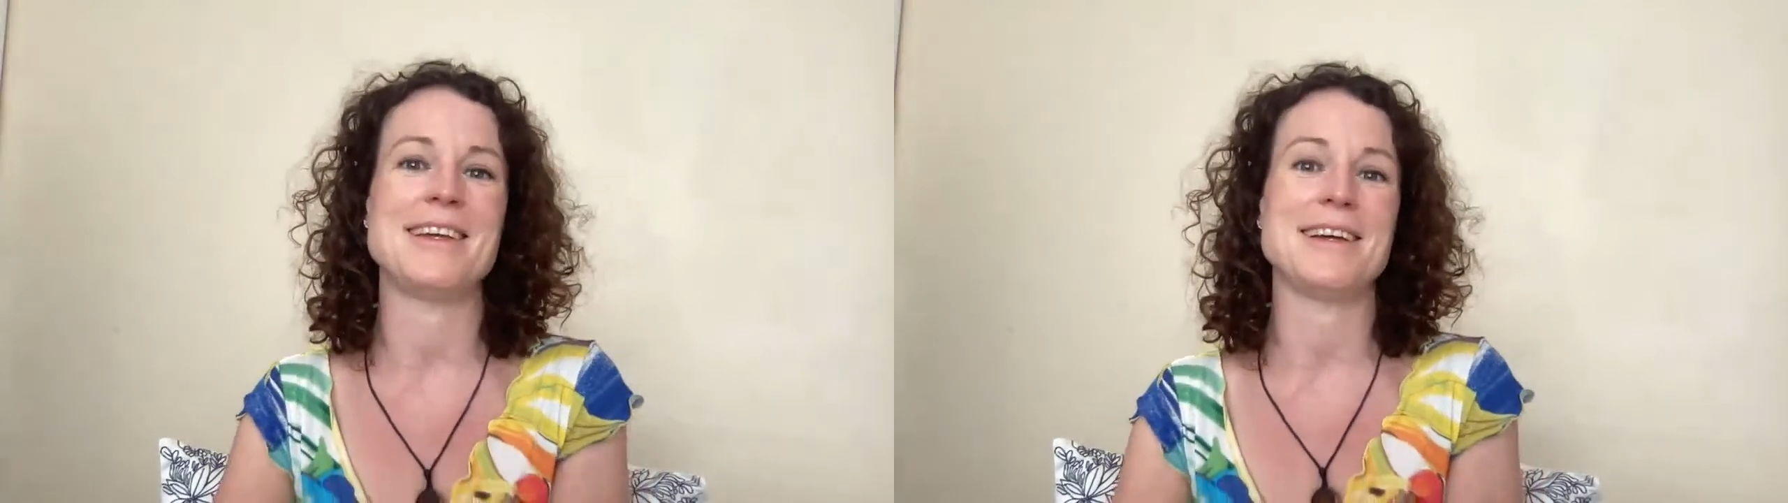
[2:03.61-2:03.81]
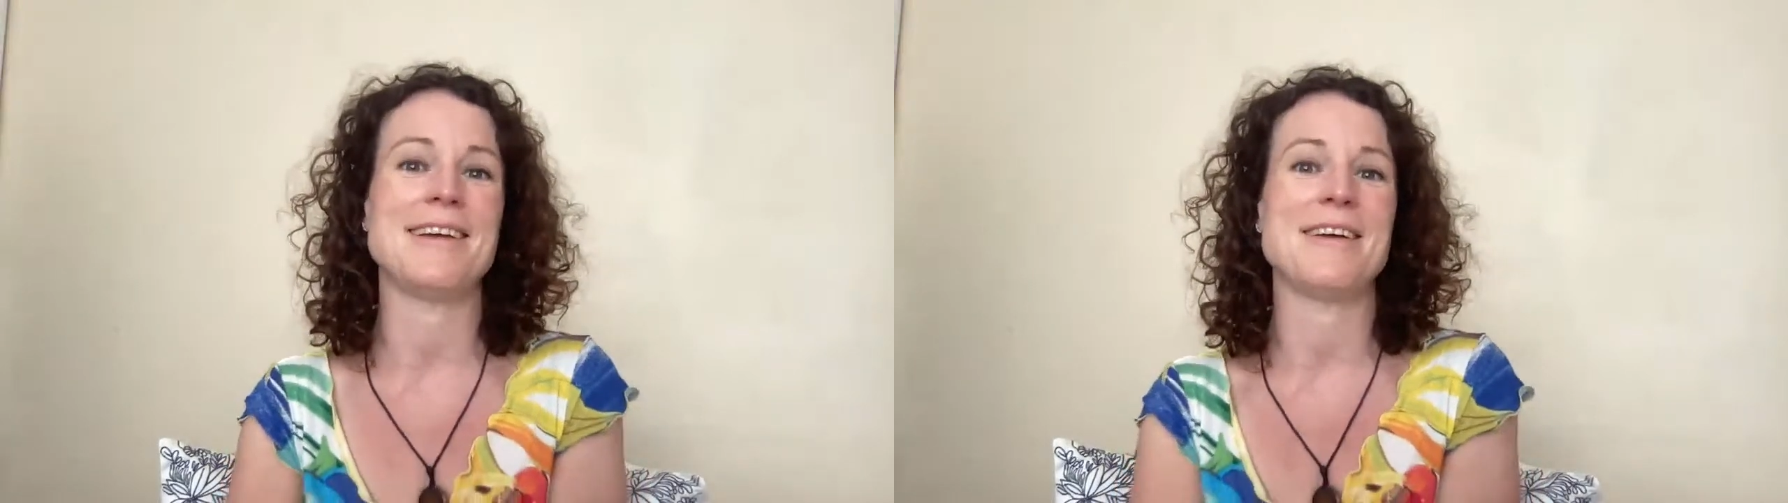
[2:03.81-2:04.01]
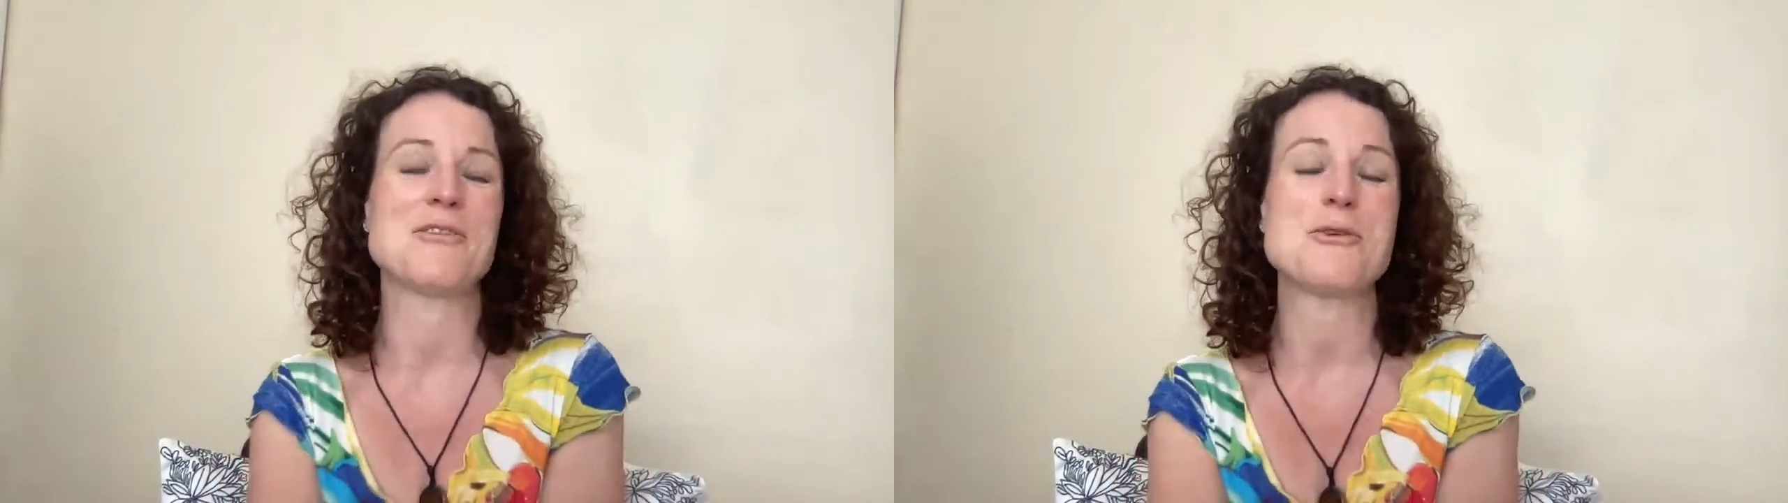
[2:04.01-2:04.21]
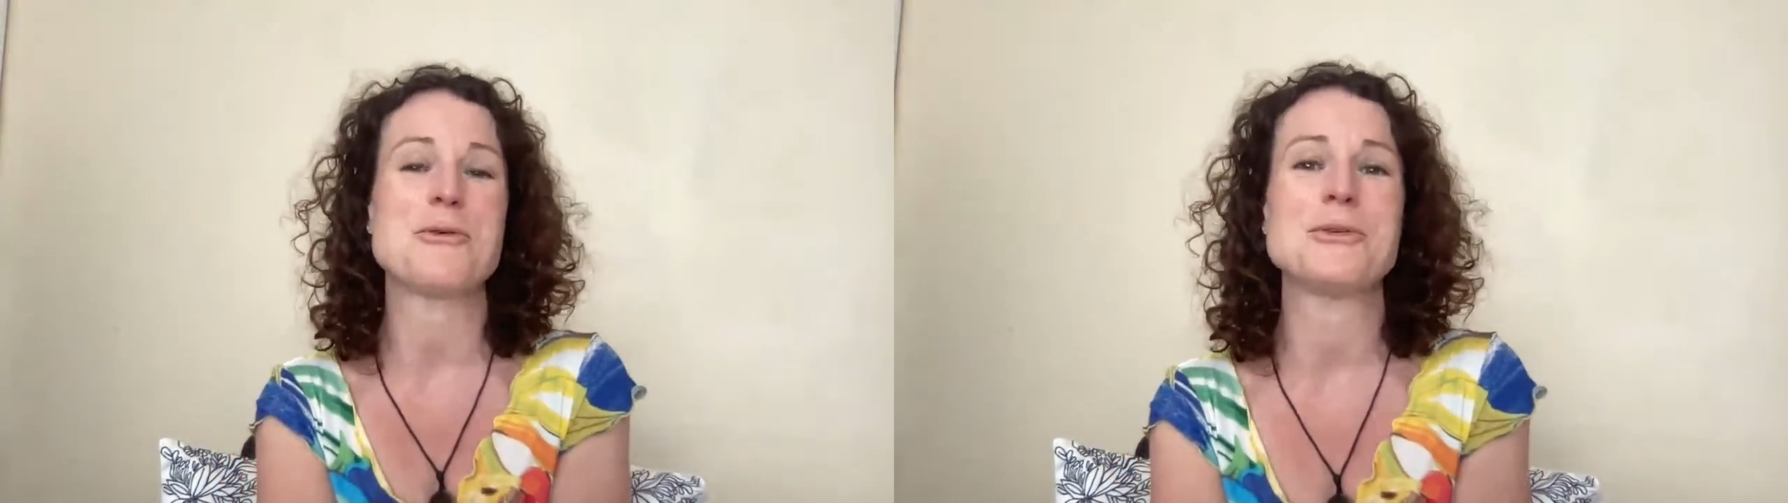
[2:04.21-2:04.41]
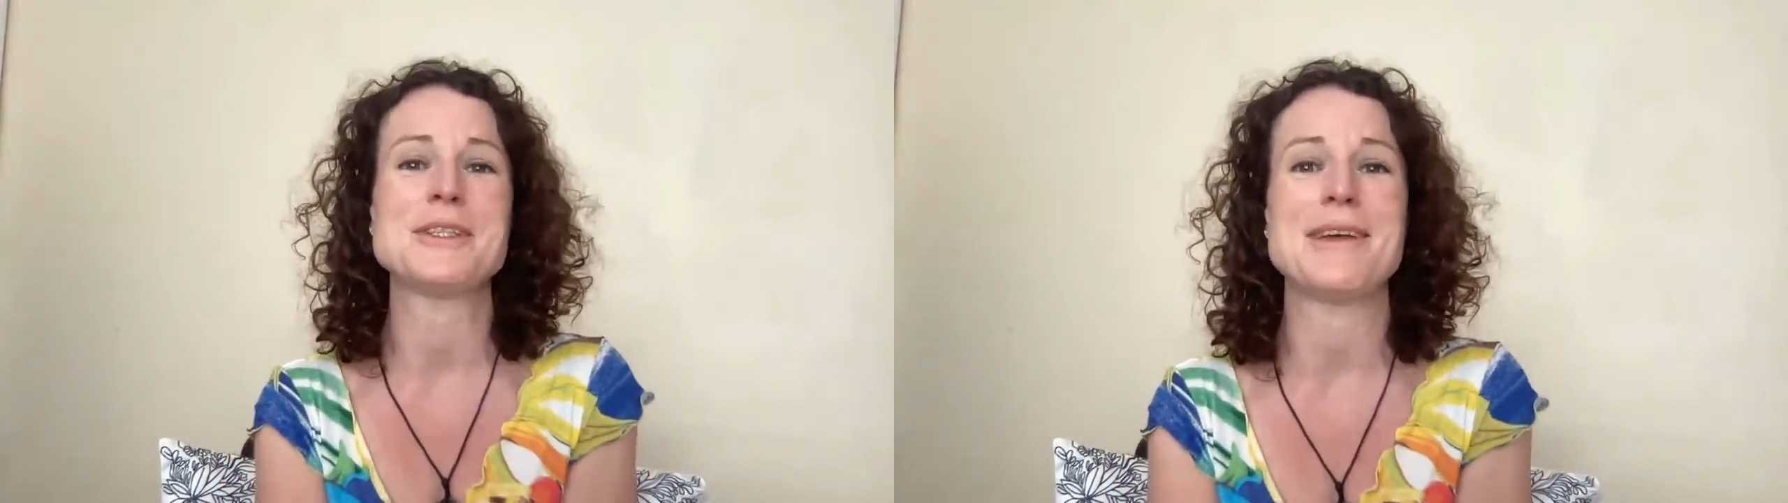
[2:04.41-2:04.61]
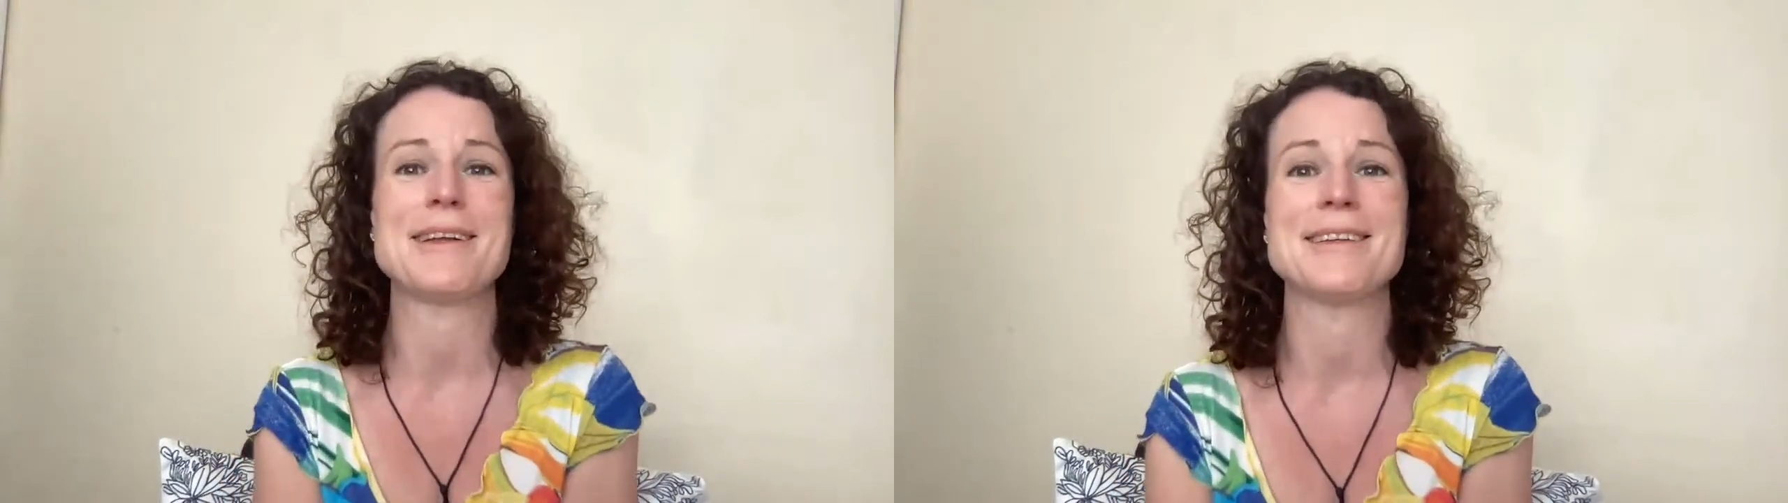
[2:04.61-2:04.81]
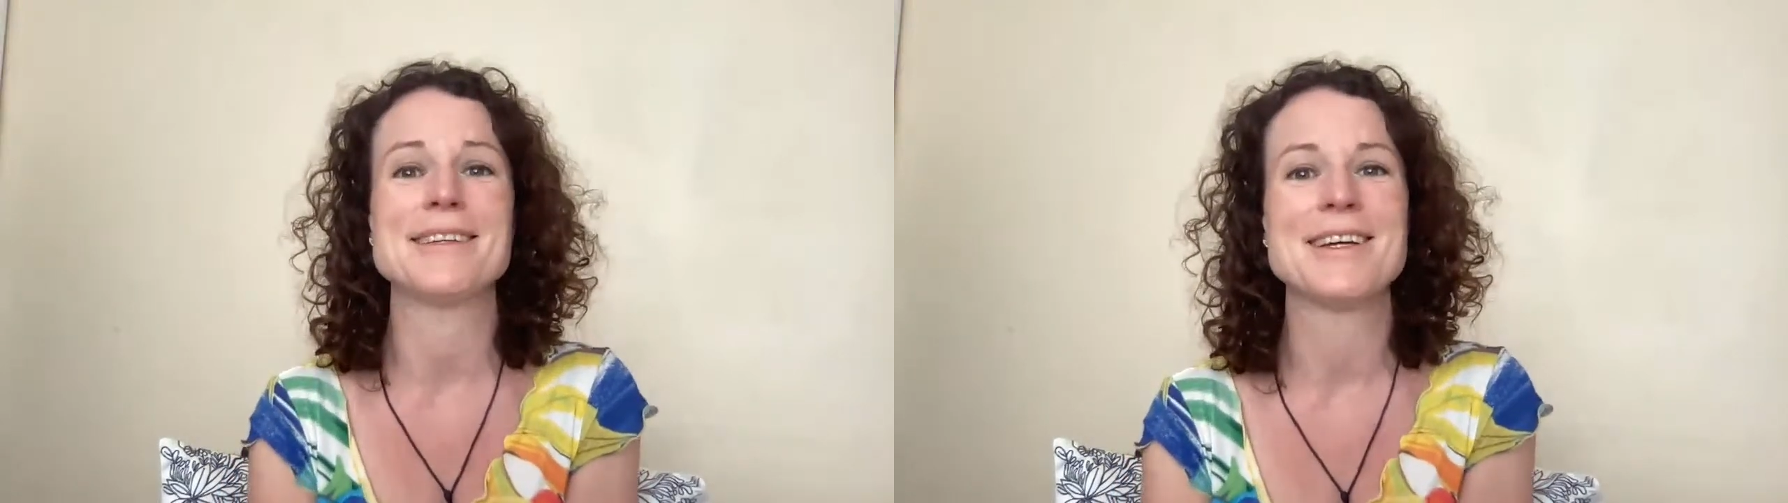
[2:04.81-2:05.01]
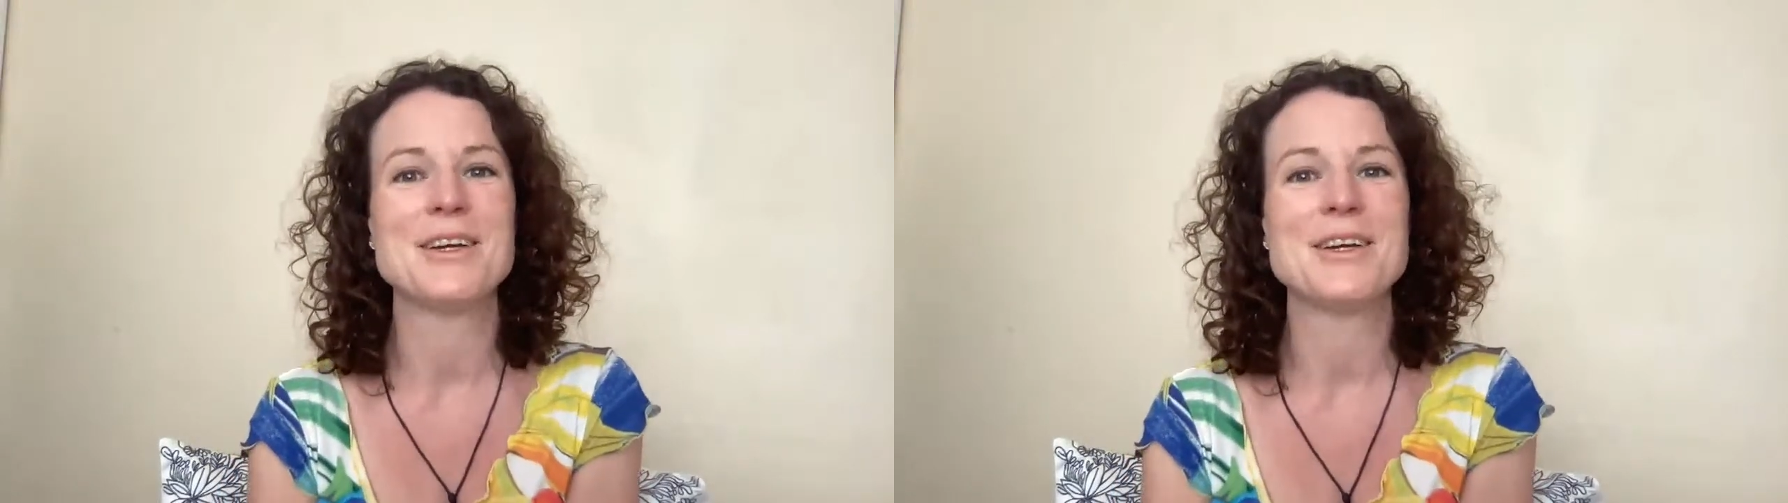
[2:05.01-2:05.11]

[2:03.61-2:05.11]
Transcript: Yeah, of course, and